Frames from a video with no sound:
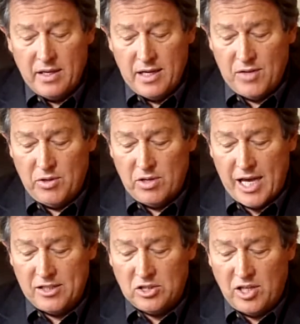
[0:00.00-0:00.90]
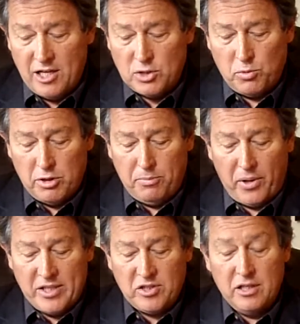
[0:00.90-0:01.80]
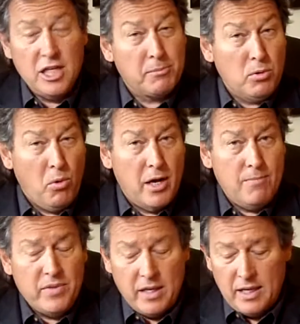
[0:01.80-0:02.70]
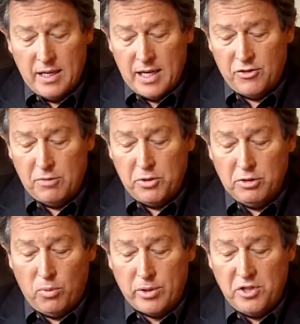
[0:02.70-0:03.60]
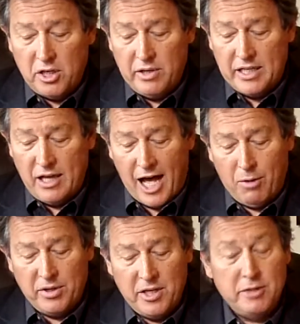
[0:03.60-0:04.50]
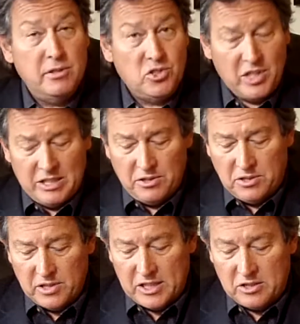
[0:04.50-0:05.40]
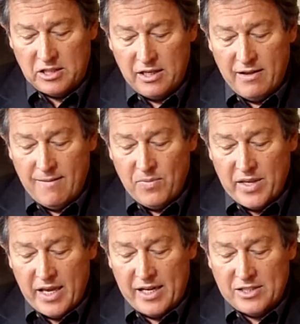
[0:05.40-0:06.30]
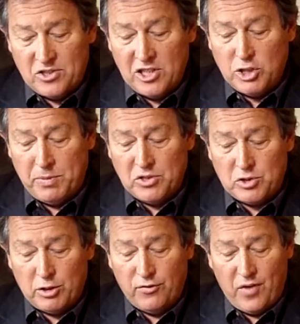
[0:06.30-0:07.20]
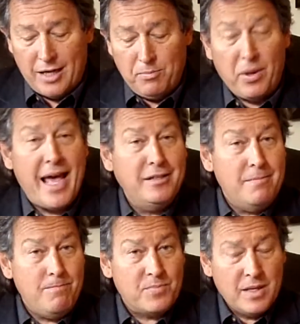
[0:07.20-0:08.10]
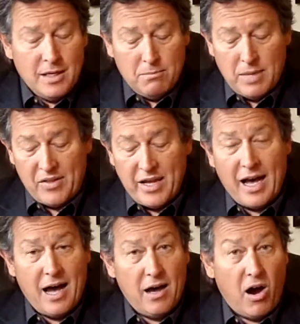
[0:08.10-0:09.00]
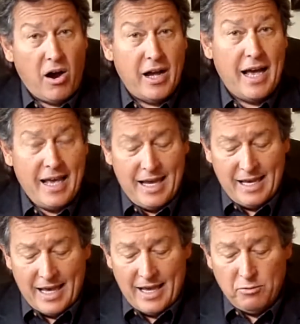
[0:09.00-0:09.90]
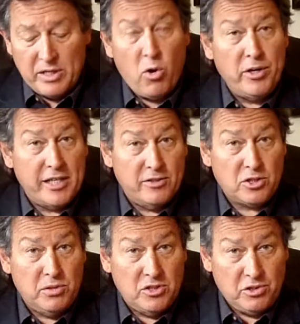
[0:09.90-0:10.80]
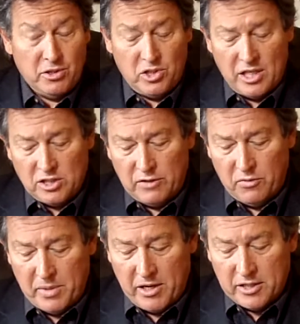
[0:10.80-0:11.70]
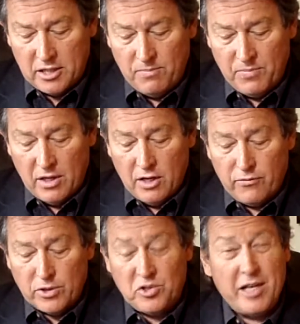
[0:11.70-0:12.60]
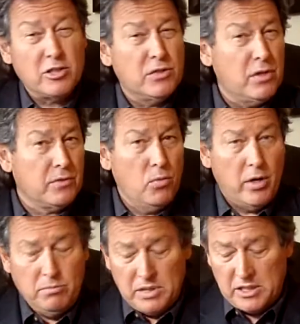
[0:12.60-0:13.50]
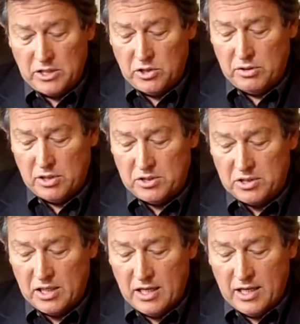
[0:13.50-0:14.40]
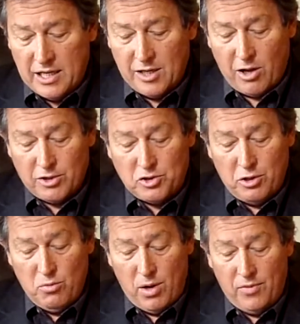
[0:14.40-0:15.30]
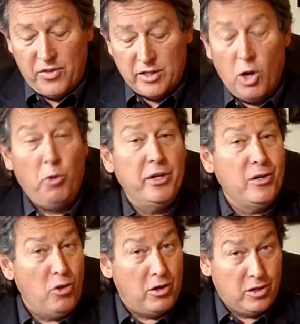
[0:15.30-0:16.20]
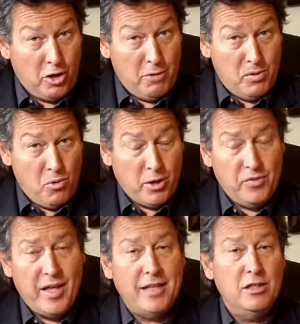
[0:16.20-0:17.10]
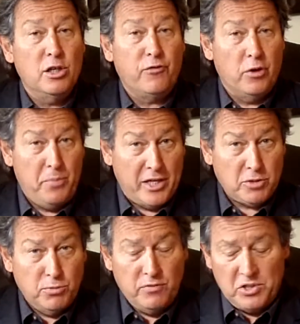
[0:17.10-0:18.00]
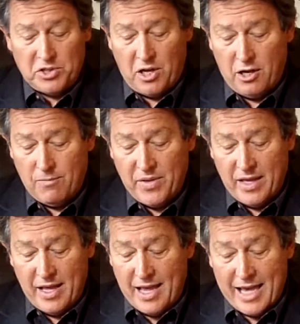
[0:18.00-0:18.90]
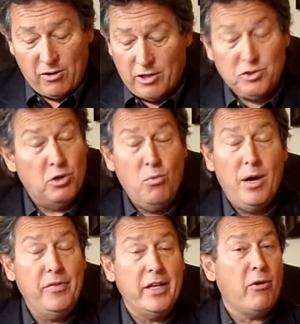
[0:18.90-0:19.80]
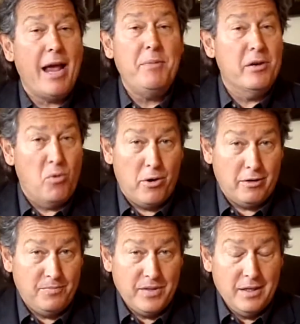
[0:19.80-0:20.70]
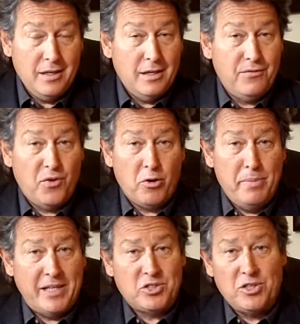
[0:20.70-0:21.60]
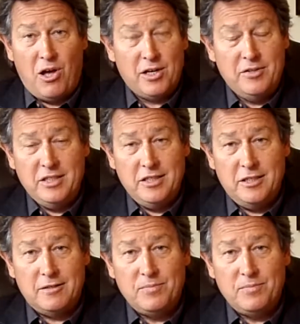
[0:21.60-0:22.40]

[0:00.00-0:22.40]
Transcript: in the United States, where it placed at #1 in the Billboard year-end Hot 100 singles list. It has since been certified platinum by the RIAA, Recording Industry Association of America, for sales of over 1 million units. It also won the Golden Globe Award that year for Best Movie Song, and also won the Grammy Award for Best Song of the Year,